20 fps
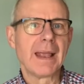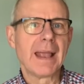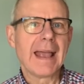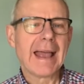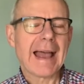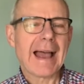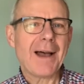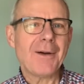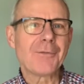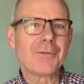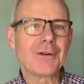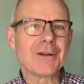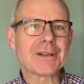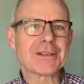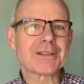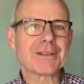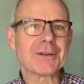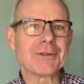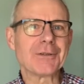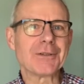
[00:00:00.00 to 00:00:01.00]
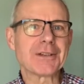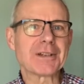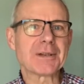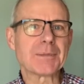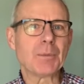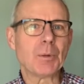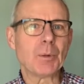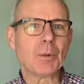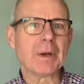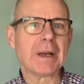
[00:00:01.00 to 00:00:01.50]
Our first song this
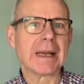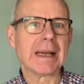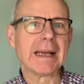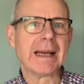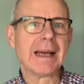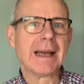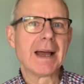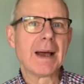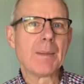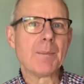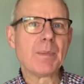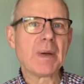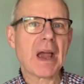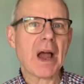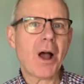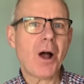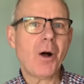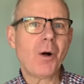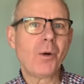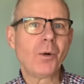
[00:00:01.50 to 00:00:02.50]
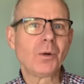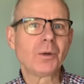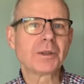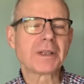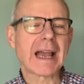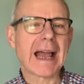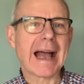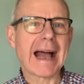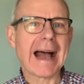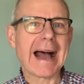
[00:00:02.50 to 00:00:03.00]
morning, Behold
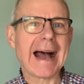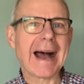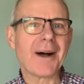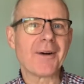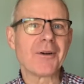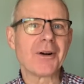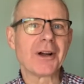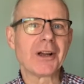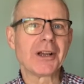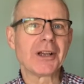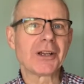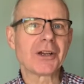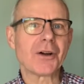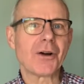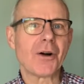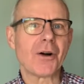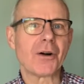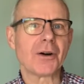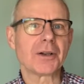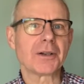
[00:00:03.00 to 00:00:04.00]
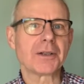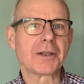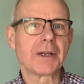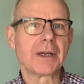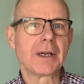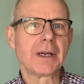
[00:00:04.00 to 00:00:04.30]
Our God,